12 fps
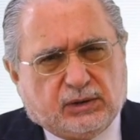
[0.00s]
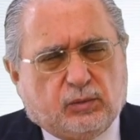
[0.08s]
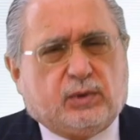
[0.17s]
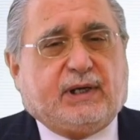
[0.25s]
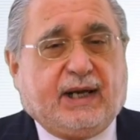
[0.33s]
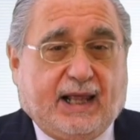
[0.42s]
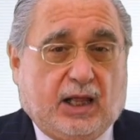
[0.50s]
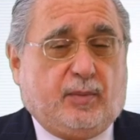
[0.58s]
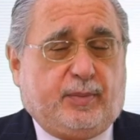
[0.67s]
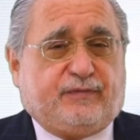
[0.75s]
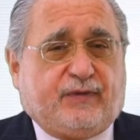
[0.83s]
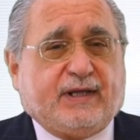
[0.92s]
would it
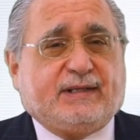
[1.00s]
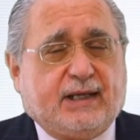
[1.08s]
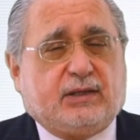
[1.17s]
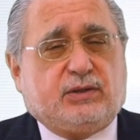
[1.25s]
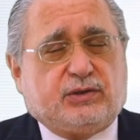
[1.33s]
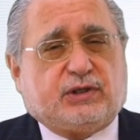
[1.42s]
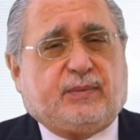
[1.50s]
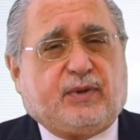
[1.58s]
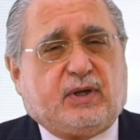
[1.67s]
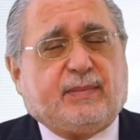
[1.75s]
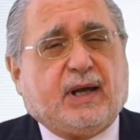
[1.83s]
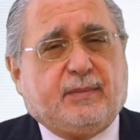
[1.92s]
help if I tell you
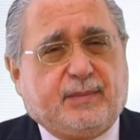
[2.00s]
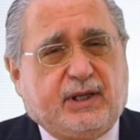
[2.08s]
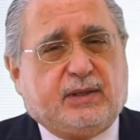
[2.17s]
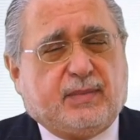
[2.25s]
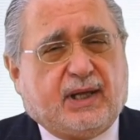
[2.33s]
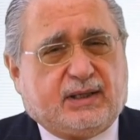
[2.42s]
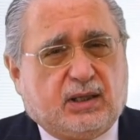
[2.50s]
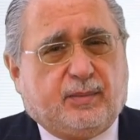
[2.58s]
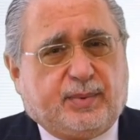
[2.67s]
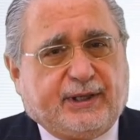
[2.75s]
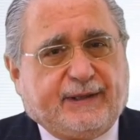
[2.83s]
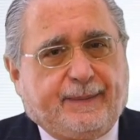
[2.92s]
something about me and my
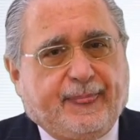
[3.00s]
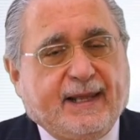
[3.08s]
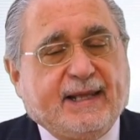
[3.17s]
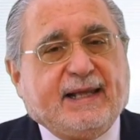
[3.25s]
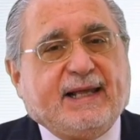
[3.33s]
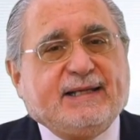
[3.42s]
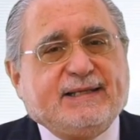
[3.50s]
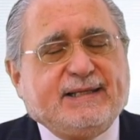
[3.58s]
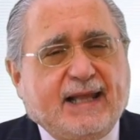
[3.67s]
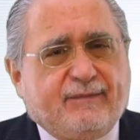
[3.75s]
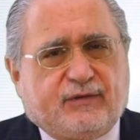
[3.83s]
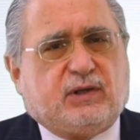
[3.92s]
company?
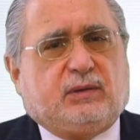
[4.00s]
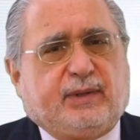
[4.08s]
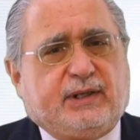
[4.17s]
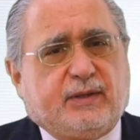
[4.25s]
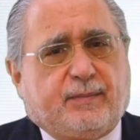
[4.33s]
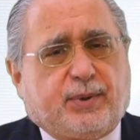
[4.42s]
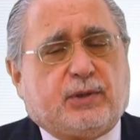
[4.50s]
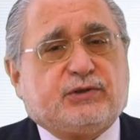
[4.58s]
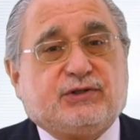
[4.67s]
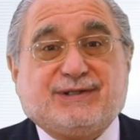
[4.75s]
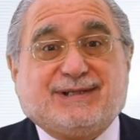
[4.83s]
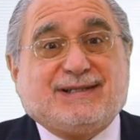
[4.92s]
Inevitably, the
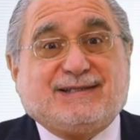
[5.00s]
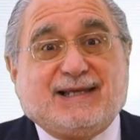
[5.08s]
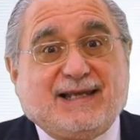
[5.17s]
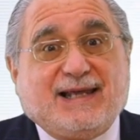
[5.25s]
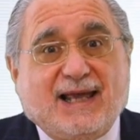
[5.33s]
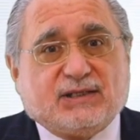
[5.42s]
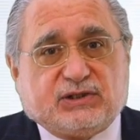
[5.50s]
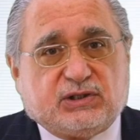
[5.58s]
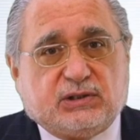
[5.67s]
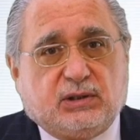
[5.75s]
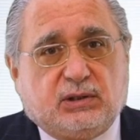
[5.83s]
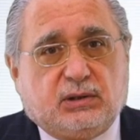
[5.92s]
person's going to say yes.